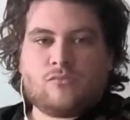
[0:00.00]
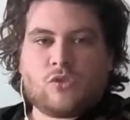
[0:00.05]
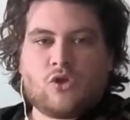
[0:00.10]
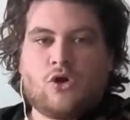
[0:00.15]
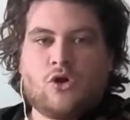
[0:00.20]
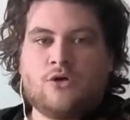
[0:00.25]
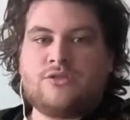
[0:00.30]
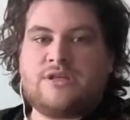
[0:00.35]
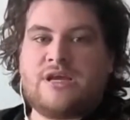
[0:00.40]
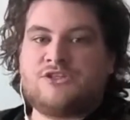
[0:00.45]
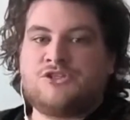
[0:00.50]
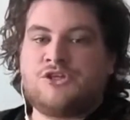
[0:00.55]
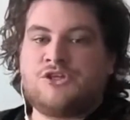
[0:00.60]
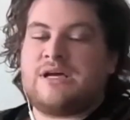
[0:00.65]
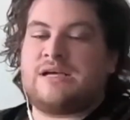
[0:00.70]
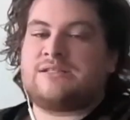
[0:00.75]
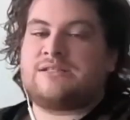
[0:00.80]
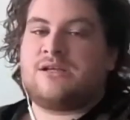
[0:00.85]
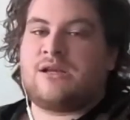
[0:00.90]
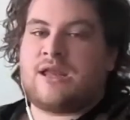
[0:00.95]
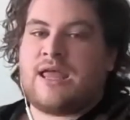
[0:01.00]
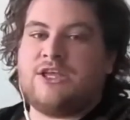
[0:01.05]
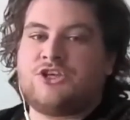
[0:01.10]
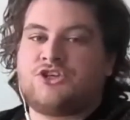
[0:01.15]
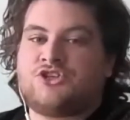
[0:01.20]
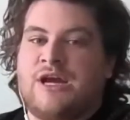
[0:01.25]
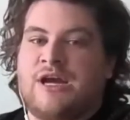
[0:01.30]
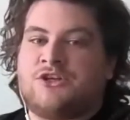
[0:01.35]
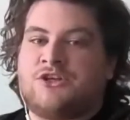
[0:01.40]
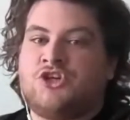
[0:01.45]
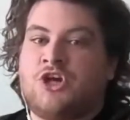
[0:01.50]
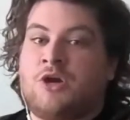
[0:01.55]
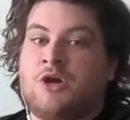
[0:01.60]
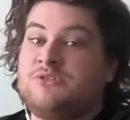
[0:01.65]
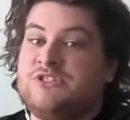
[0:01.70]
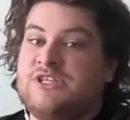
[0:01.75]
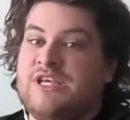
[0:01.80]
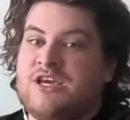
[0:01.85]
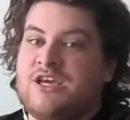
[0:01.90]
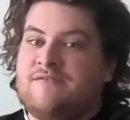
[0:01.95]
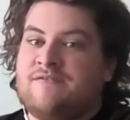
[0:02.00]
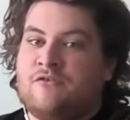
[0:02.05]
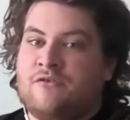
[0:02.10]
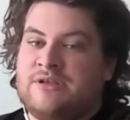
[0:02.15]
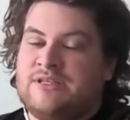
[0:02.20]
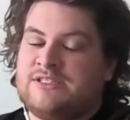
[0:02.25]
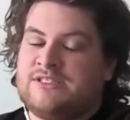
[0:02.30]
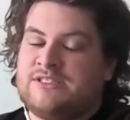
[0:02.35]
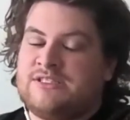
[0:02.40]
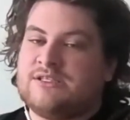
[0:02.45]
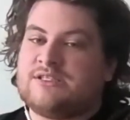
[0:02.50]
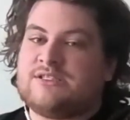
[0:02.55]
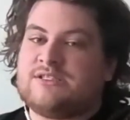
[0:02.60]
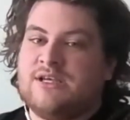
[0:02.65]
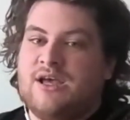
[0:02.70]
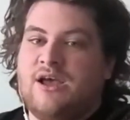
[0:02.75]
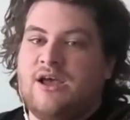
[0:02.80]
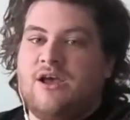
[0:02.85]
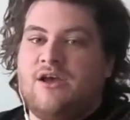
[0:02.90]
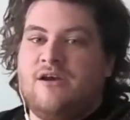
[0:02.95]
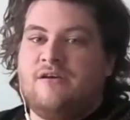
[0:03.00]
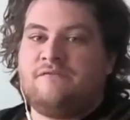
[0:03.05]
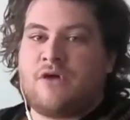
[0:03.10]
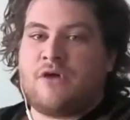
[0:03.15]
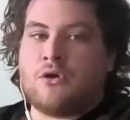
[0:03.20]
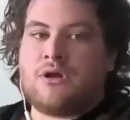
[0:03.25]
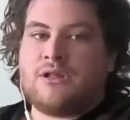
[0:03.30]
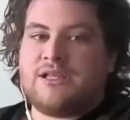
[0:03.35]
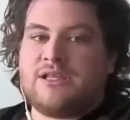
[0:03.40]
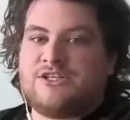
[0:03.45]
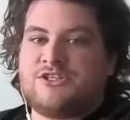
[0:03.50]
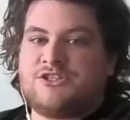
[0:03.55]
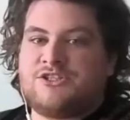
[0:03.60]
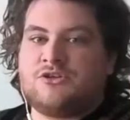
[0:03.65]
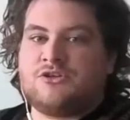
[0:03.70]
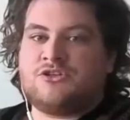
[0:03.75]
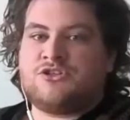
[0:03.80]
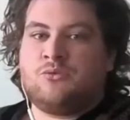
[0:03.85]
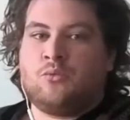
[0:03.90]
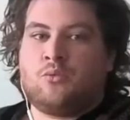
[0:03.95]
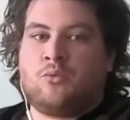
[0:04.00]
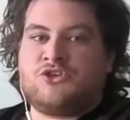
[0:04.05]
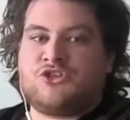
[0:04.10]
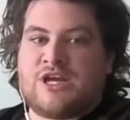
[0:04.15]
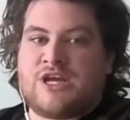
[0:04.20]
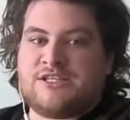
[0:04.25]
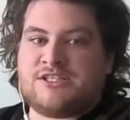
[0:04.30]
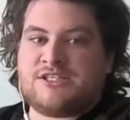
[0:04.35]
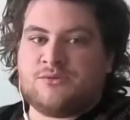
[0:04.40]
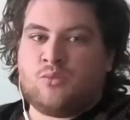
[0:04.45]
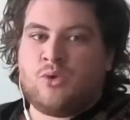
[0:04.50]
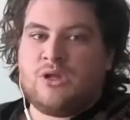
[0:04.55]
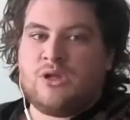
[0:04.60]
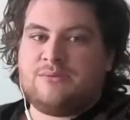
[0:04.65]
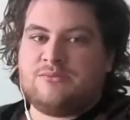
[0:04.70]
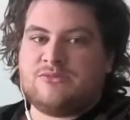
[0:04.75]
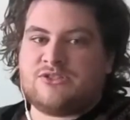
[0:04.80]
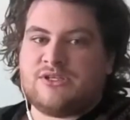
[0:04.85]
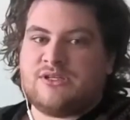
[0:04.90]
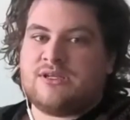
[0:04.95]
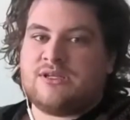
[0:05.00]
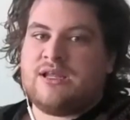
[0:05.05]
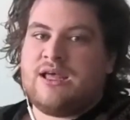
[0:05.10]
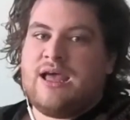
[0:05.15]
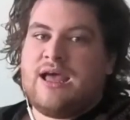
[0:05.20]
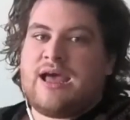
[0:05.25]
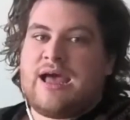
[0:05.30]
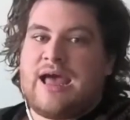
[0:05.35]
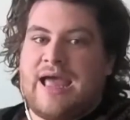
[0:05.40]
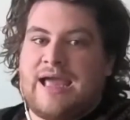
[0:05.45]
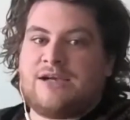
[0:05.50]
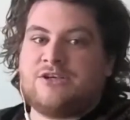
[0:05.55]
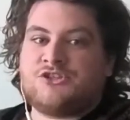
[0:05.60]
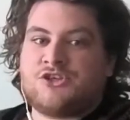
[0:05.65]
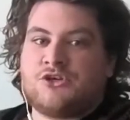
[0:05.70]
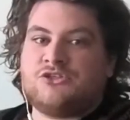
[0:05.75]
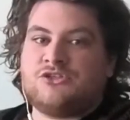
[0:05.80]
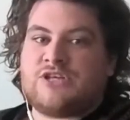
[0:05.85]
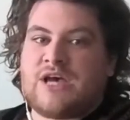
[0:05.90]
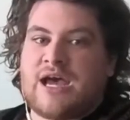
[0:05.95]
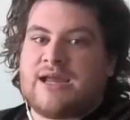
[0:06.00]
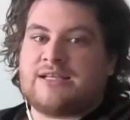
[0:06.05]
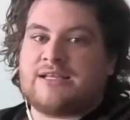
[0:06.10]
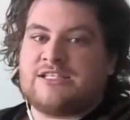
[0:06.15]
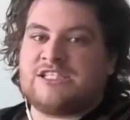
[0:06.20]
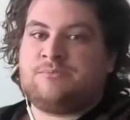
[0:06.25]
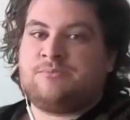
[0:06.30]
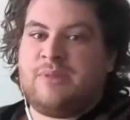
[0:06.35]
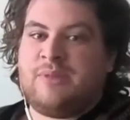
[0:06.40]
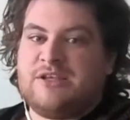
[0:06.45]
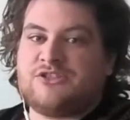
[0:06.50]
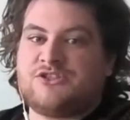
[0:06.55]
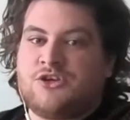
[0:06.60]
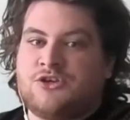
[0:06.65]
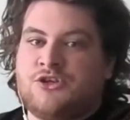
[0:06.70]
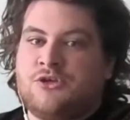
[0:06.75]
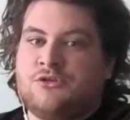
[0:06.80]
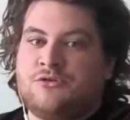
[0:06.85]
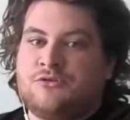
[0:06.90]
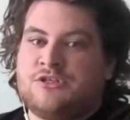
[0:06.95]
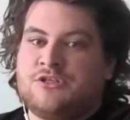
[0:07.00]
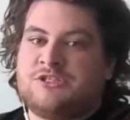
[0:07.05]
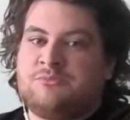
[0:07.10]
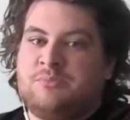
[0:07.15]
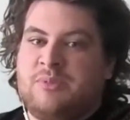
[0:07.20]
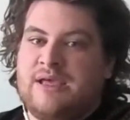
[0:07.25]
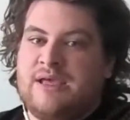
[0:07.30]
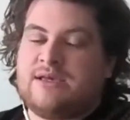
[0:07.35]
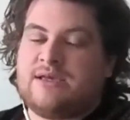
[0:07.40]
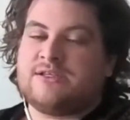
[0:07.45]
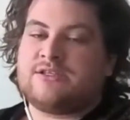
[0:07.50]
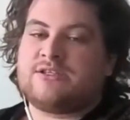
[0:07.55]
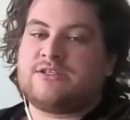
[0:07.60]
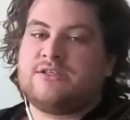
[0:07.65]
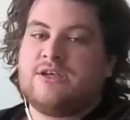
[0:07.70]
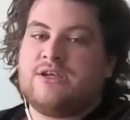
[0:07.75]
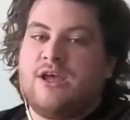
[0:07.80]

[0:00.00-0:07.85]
On their 2008 track Job Seeker, for instance, vocalist Jason Williamson hangs on tight and spits on you through the speakers,